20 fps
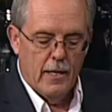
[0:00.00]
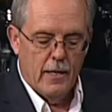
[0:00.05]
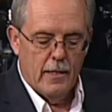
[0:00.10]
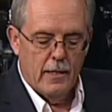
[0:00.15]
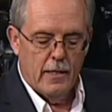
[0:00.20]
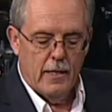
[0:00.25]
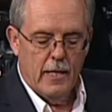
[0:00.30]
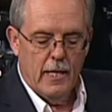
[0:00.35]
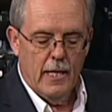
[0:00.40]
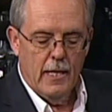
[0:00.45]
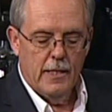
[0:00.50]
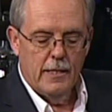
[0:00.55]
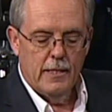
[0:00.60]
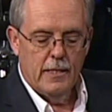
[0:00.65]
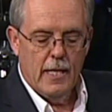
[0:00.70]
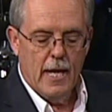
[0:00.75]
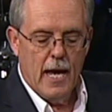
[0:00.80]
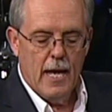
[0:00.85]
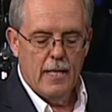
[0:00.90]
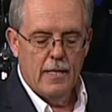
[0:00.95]
the king
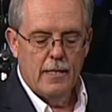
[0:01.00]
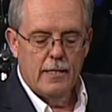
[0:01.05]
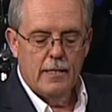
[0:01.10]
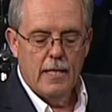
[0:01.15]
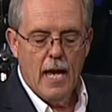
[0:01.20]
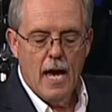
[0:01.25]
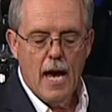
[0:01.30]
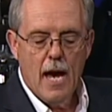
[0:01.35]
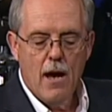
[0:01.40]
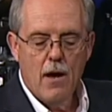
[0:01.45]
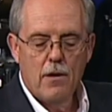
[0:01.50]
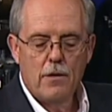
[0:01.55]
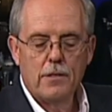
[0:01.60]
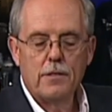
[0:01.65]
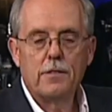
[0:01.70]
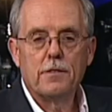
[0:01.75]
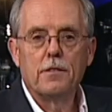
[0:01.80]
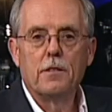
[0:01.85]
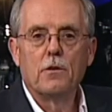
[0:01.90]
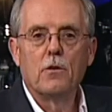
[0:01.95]
sat in his
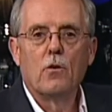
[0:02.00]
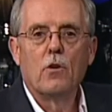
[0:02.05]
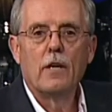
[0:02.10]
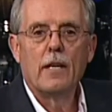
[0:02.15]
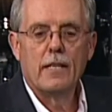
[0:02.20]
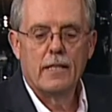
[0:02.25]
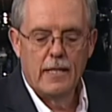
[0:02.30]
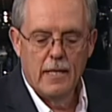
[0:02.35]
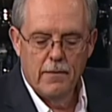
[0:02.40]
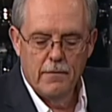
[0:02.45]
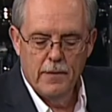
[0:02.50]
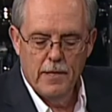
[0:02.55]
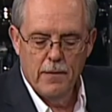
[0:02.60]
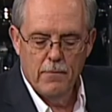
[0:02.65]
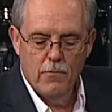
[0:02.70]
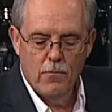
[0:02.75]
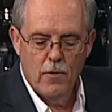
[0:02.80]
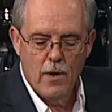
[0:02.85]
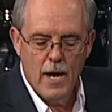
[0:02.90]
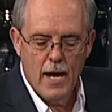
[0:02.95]
house. The Lord had given
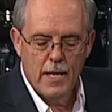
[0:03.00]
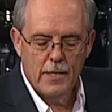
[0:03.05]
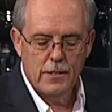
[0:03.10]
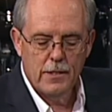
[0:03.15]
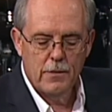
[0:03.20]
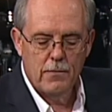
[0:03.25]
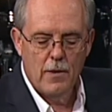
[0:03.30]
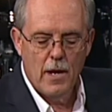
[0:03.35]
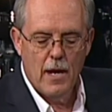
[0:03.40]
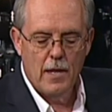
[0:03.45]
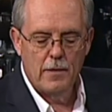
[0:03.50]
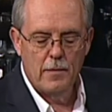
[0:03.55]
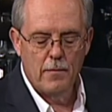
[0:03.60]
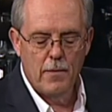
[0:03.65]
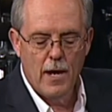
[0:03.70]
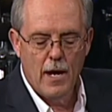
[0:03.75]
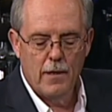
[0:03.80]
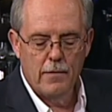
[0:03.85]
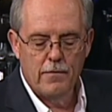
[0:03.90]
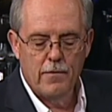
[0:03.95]
him rest round
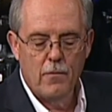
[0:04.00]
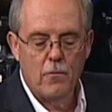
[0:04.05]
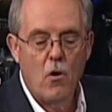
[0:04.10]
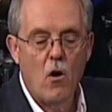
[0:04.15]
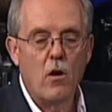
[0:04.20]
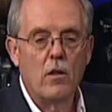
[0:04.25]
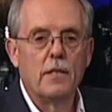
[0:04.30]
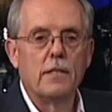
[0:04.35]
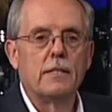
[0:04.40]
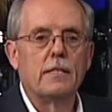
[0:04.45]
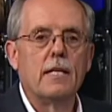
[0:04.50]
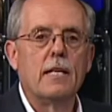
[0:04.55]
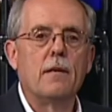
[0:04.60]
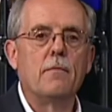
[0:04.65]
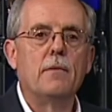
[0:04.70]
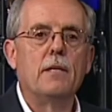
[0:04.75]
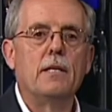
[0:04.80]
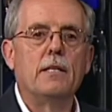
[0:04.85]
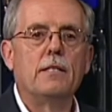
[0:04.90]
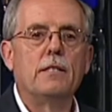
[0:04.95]
about from all his
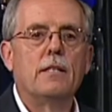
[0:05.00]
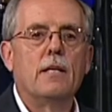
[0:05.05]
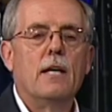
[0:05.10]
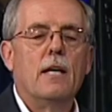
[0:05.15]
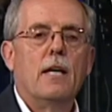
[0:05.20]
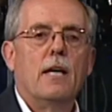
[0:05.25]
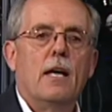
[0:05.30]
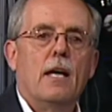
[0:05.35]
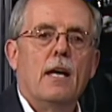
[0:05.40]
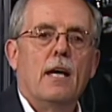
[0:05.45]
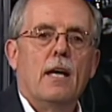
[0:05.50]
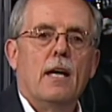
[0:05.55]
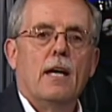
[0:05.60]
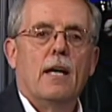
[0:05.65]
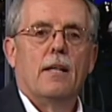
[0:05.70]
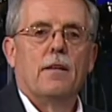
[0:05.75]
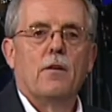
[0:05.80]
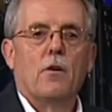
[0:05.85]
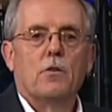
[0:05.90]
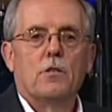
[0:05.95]
enemies.
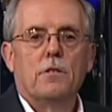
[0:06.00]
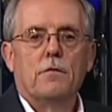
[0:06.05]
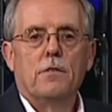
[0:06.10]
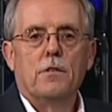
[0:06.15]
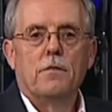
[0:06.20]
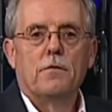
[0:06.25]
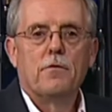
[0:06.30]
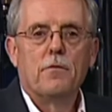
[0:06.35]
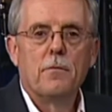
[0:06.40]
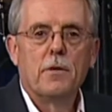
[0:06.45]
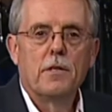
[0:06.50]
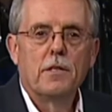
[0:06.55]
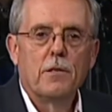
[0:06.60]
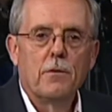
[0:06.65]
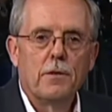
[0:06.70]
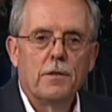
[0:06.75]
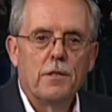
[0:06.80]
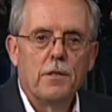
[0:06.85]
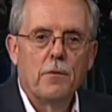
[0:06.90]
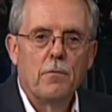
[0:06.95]
Those of you
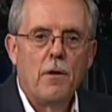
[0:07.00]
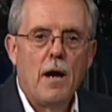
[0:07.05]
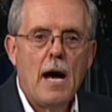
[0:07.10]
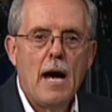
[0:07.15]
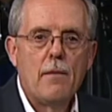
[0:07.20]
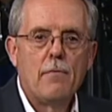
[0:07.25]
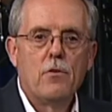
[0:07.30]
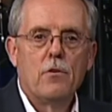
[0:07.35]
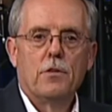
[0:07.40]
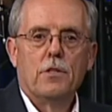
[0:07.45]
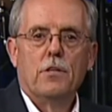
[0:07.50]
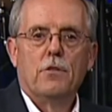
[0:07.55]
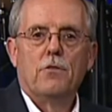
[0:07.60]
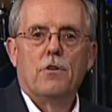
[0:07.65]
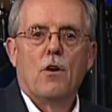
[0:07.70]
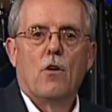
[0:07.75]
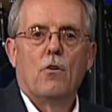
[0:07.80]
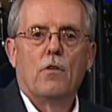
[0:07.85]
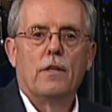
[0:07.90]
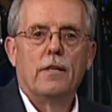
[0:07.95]
familiar with your Bible, you
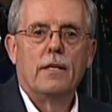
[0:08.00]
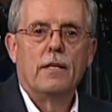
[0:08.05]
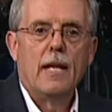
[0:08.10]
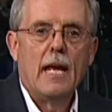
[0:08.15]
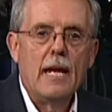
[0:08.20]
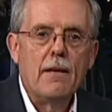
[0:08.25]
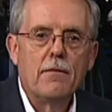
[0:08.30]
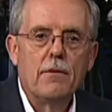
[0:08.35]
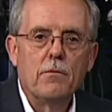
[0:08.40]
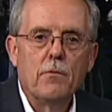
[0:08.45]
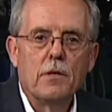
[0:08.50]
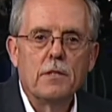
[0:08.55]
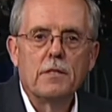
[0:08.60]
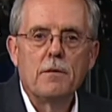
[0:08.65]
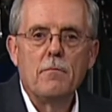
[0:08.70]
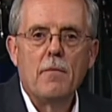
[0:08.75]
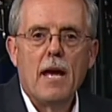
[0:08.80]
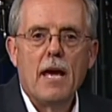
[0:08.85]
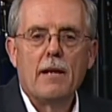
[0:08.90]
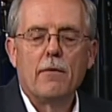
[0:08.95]
know that David was
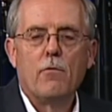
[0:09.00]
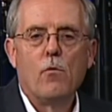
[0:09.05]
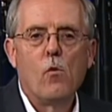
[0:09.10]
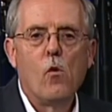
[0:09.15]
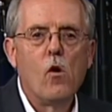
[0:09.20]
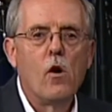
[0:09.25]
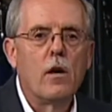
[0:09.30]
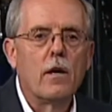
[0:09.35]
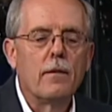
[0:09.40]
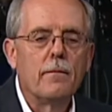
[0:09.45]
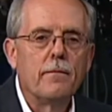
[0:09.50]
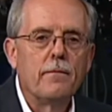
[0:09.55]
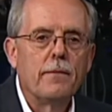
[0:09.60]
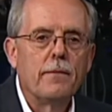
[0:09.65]
a man of war.